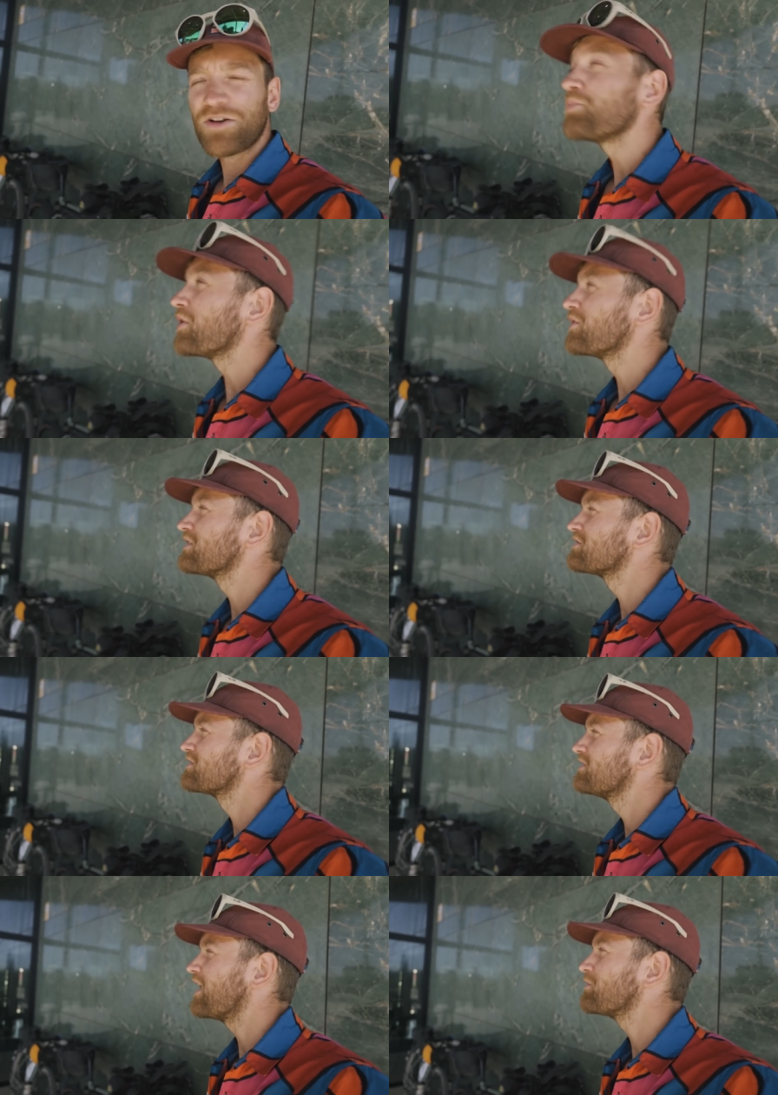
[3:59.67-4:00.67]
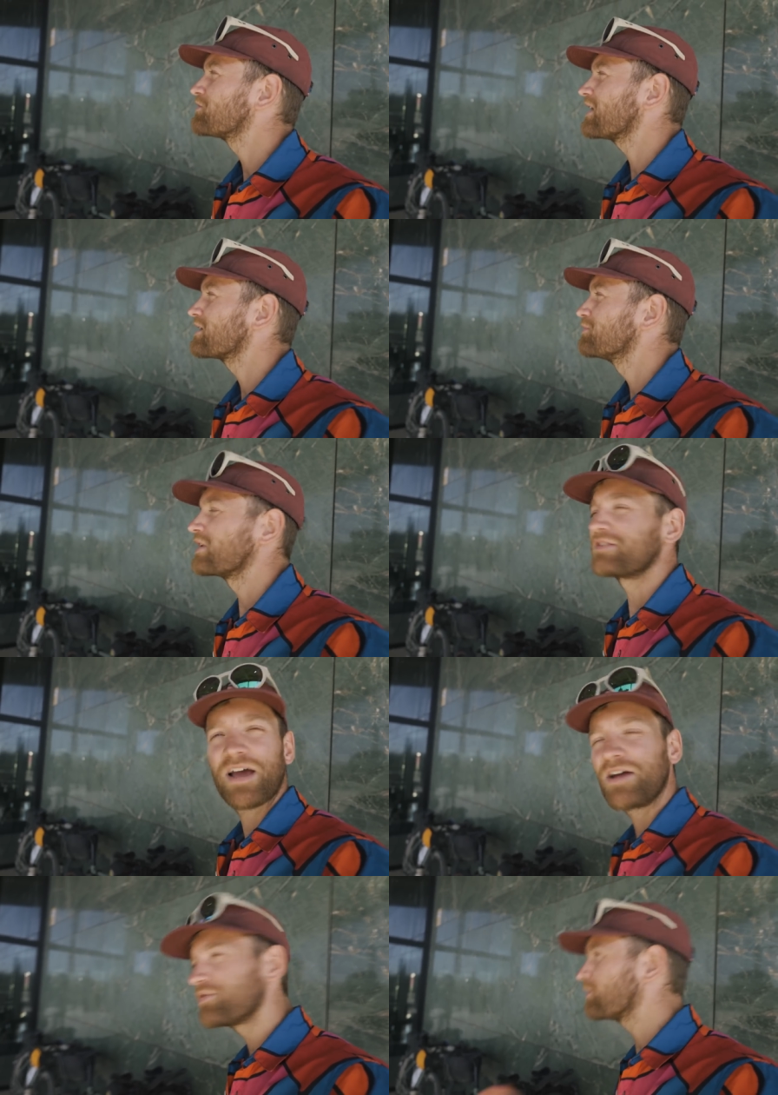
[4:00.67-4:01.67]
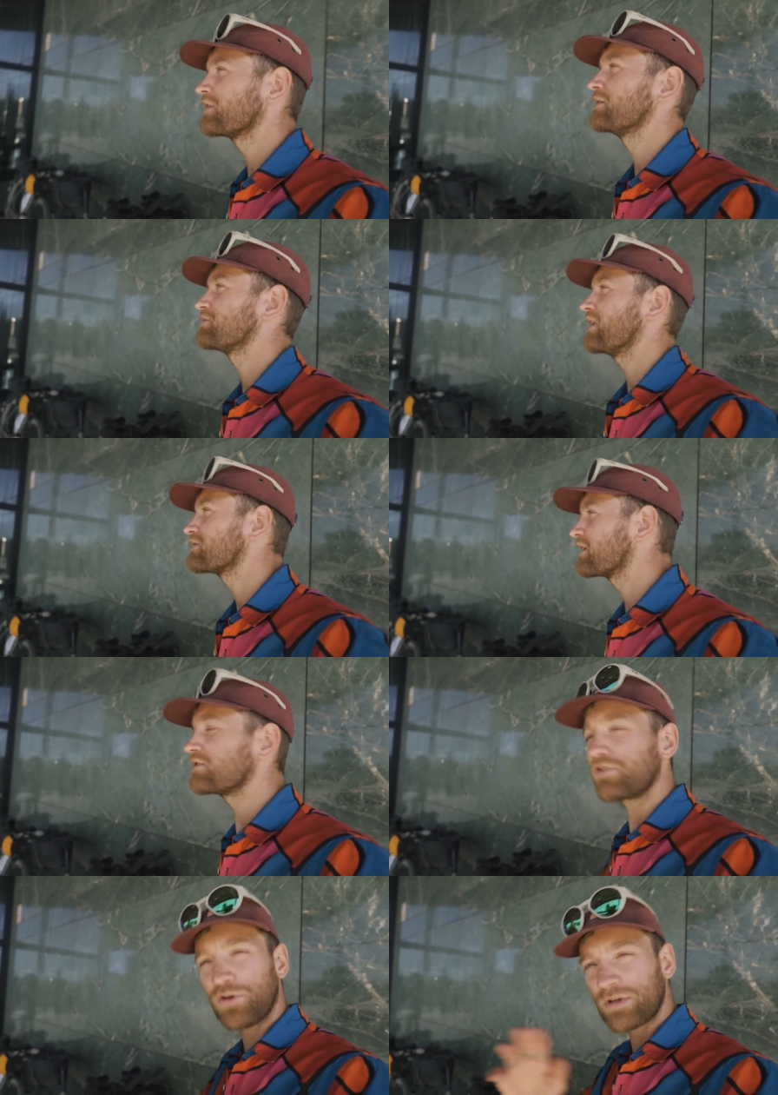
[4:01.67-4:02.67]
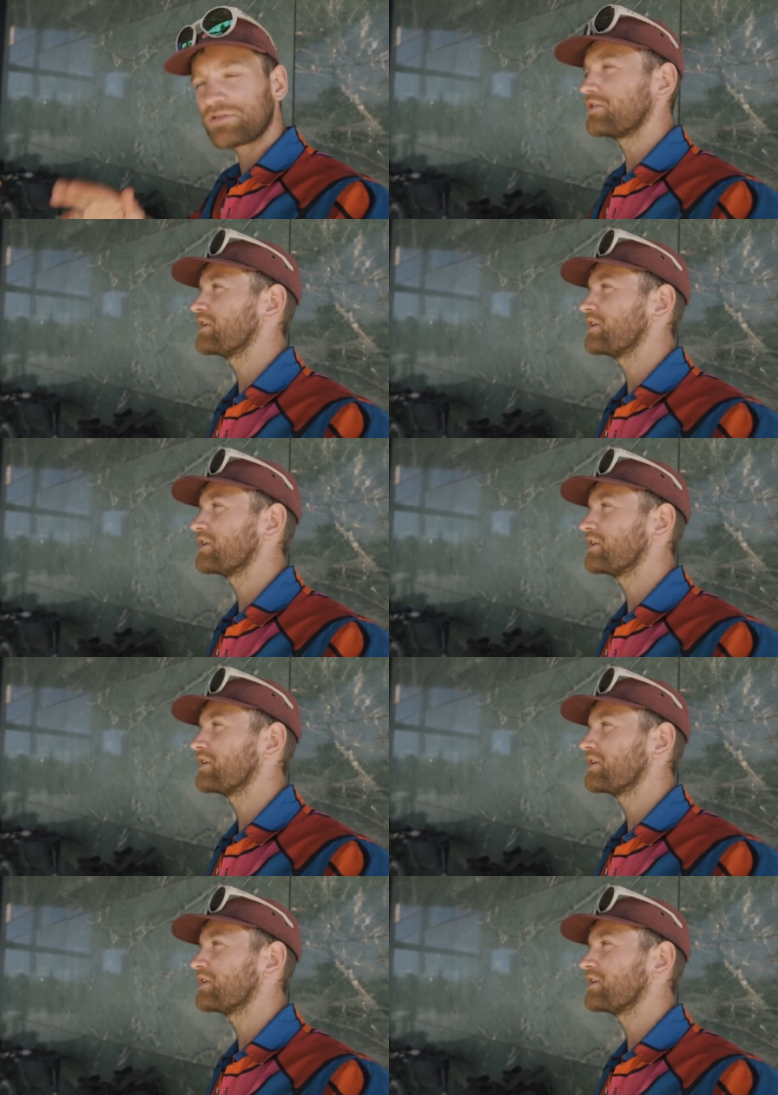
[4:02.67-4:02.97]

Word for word: Components diamond rack because everyone keeps asking. It's always sold